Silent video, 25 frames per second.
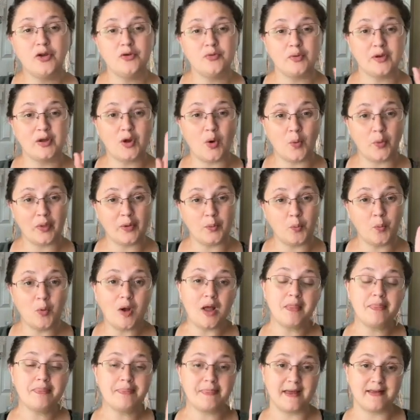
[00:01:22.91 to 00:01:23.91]
doing only
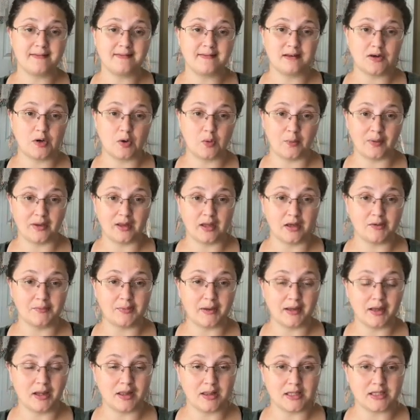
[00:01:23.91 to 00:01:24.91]
one lesson a week of
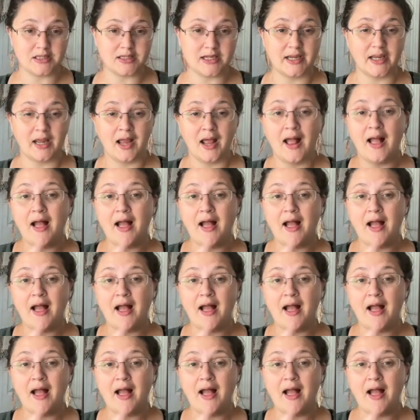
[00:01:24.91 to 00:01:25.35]
biology.